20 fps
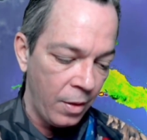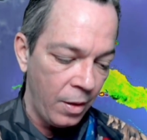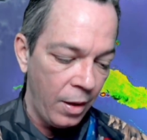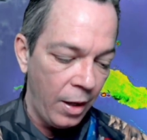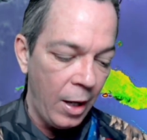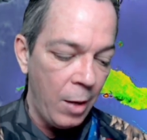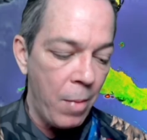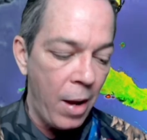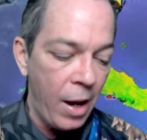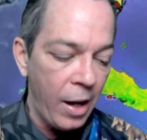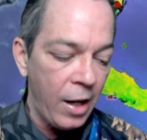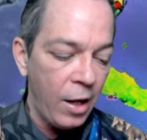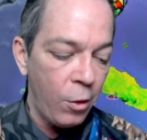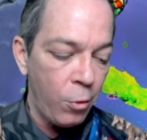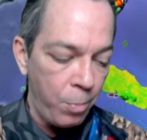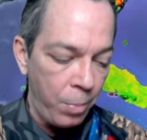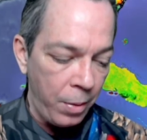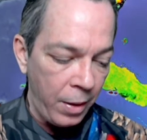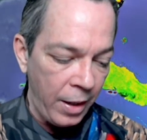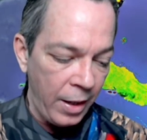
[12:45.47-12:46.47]
He
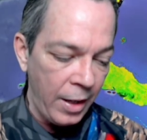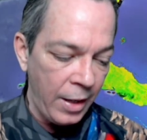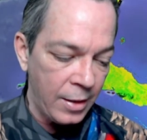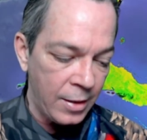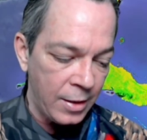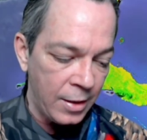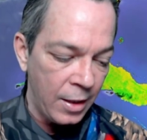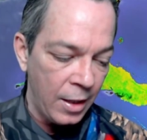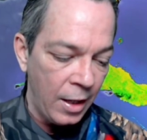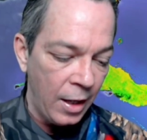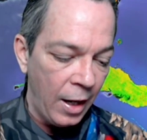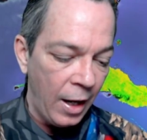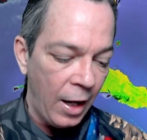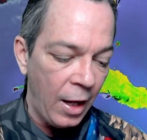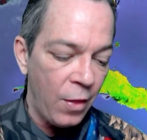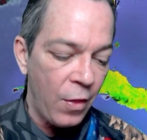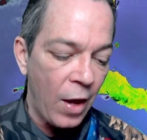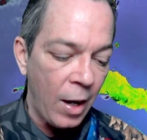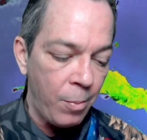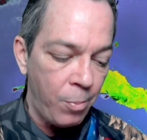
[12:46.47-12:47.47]
maketh peace
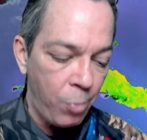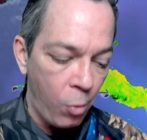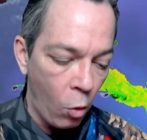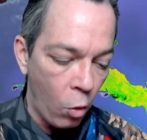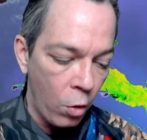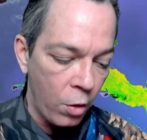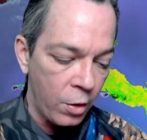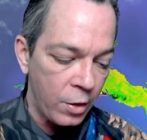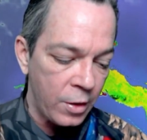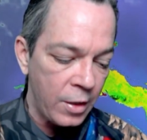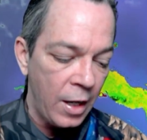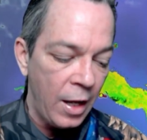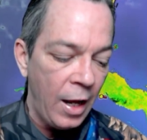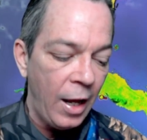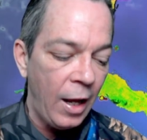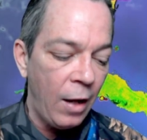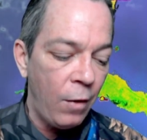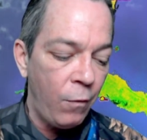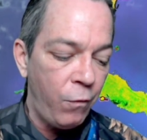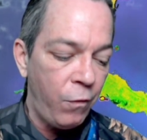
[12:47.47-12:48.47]
in thy borders,
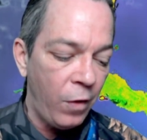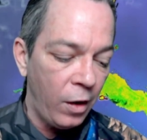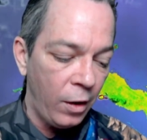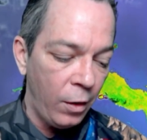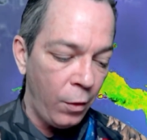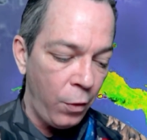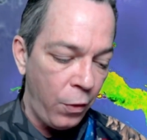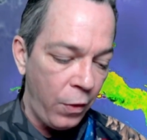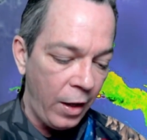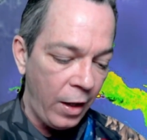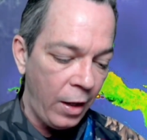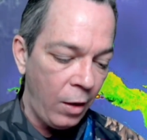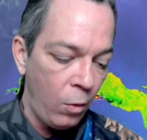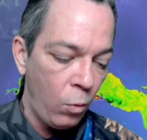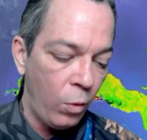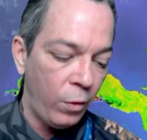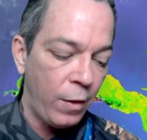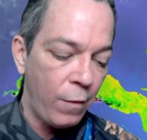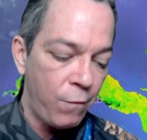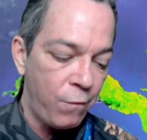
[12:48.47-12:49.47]
and filleth thee
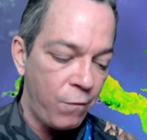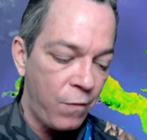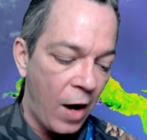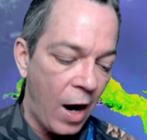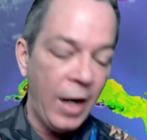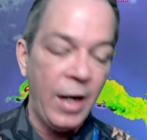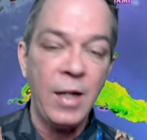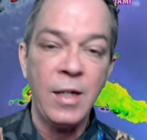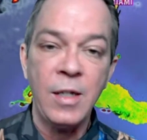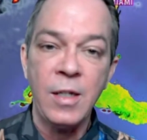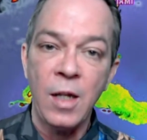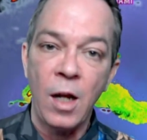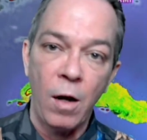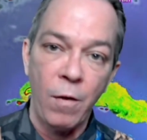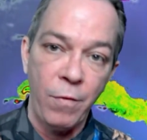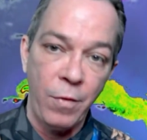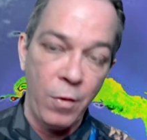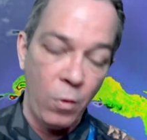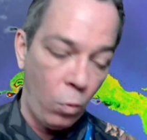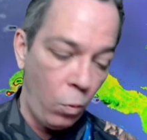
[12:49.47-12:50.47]
with the finest
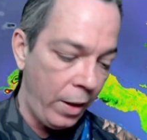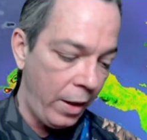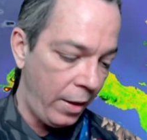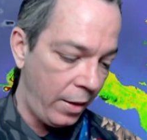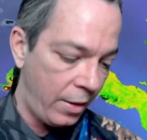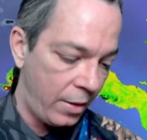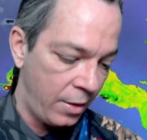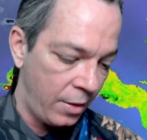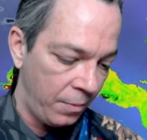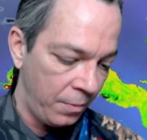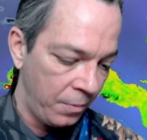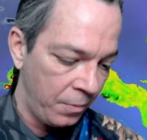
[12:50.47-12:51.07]
of the wheat.